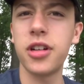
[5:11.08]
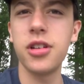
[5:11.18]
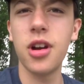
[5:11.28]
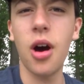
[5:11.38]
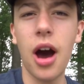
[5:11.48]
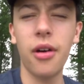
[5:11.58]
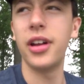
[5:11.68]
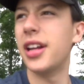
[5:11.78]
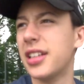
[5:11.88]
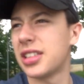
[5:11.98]
you know how it
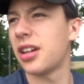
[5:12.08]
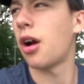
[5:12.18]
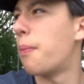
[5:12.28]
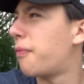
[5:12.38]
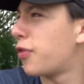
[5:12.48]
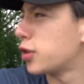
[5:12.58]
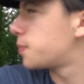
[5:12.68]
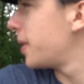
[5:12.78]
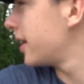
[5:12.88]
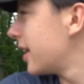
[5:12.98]
is. Our first
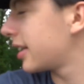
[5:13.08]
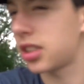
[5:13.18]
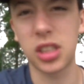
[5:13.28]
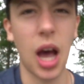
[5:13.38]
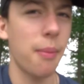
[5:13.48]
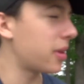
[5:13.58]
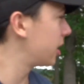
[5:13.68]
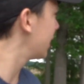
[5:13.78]
picnic stop of the